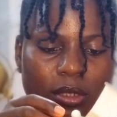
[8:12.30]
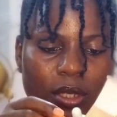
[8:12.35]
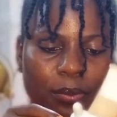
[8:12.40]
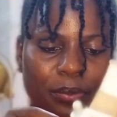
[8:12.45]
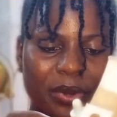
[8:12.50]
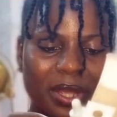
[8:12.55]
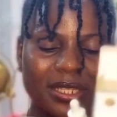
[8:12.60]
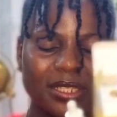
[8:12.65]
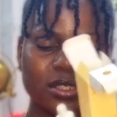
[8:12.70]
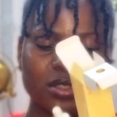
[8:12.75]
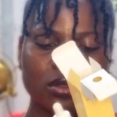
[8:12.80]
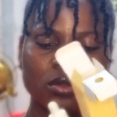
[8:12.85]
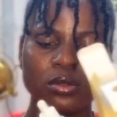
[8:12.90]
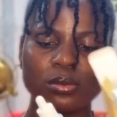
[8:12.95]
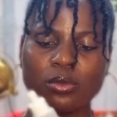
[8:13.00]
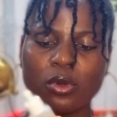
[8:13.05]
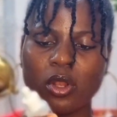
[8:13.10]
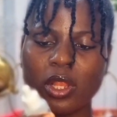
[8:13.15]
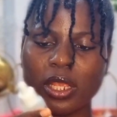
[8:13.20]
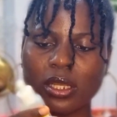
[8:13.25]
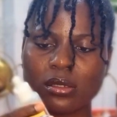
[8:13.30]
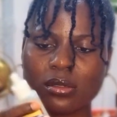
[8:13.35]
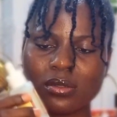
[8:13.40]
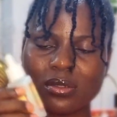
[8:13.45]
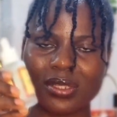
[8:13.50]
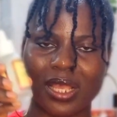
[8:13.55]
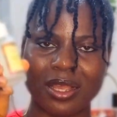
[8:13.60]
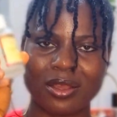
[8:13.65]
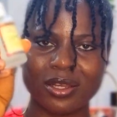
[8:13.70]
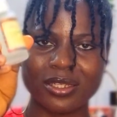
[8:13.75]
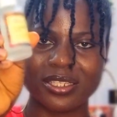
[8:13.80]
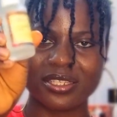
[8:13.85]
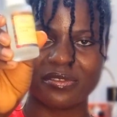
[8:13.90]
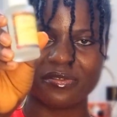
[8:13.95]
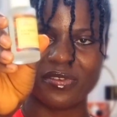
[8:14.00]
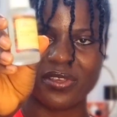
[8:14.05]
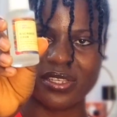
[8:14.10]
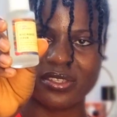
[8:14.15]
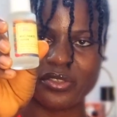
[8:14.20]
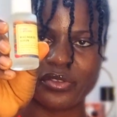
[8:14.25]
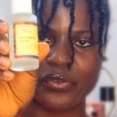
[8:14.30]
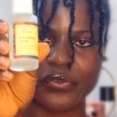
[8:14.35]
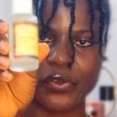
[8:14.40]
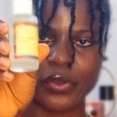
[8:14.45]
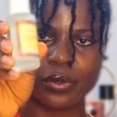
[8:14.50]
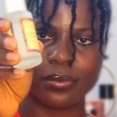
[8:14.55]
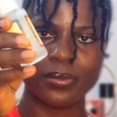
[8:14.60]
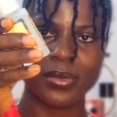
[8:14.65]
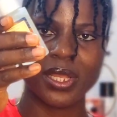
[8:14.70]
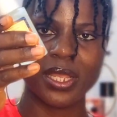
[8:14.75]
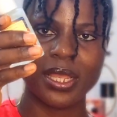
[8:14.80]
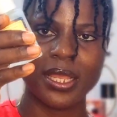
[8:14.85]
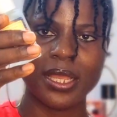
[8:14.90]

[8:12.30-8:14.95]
The brand is Good Molecules. I got this face serum.